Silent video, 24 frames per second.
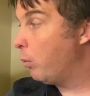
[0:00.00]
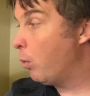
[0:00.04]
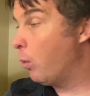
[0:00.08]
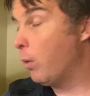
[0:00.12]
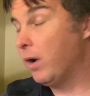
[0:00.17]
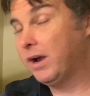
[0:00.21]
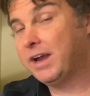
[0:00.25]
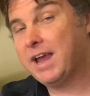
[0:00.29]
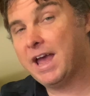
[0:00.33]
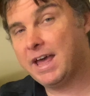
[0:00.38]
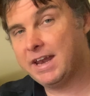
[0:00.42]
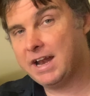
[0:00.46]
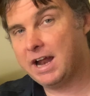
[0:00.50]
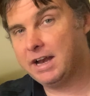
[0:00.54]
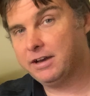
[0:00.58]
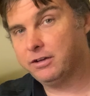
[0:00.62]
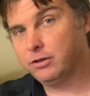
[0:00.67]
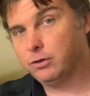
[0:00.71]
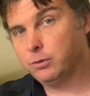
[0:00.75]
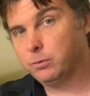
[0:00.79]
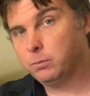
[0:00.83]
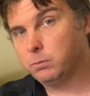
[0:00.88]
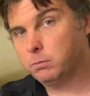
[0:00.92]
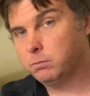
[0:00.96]
what can I
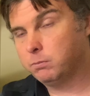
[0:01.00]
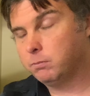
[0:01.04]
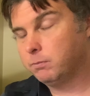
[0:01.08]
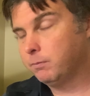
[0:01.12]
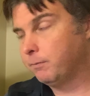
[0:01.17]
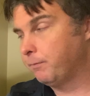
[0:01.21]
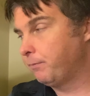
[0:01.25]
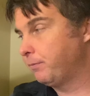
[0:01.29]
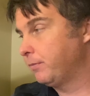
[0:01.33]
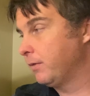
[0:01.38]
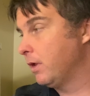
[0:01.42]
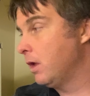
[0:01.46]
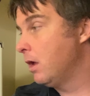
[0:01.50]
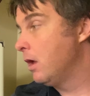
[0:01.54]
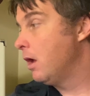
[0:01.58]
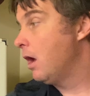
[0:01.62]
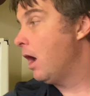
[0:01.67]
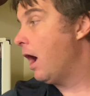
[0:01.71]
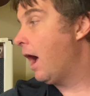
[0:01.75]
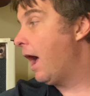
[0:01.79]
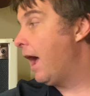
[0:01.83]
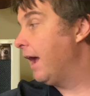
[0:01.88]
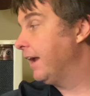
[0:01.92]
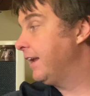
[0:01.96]
do?
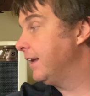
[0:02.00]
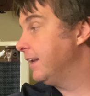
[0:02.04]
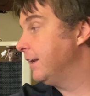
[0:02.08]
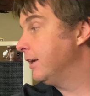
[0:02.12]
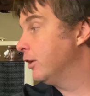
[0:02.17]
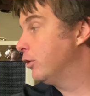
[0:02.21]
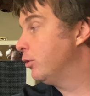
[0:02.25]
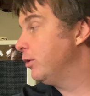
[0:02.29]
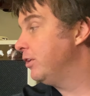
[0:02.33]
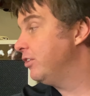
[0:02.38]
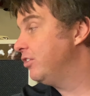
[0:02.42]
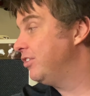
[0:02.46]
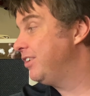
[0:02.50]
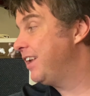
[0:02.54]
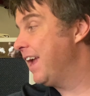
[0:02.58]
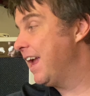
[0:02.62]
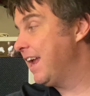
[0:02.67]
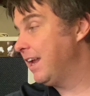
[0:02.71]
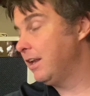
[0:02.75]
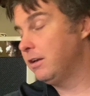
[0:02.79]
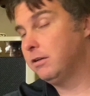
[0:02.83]
I can increase gain.